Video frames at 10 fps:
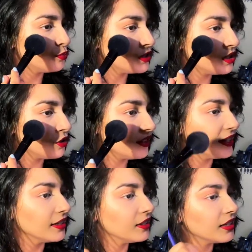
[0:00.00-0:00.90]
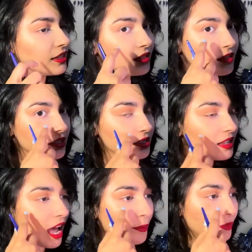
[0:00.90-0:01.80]
put it over here. Like, this is
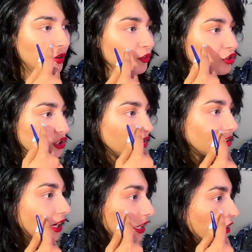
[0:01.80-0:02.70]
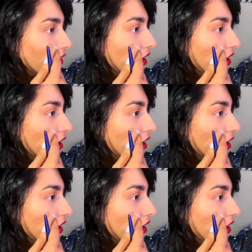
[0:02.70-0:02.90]
the apple of your cheek, right?